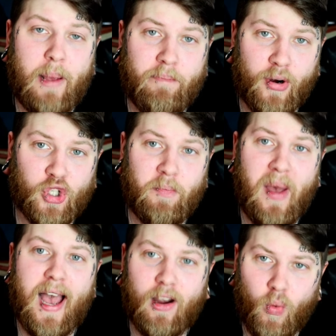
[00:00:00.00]
and push
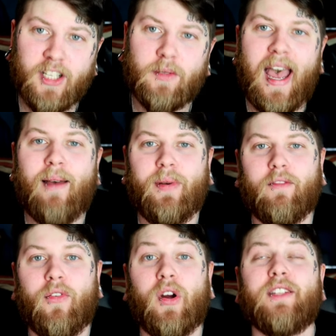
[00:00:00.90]
back what is
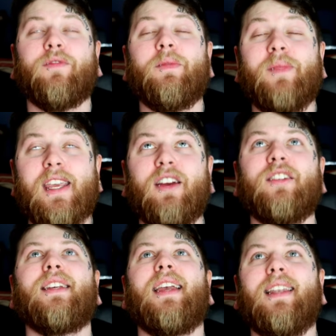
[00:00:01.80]
happening for us for
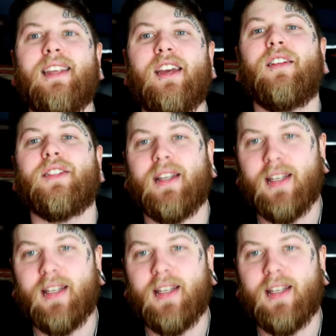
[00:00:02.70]
years and years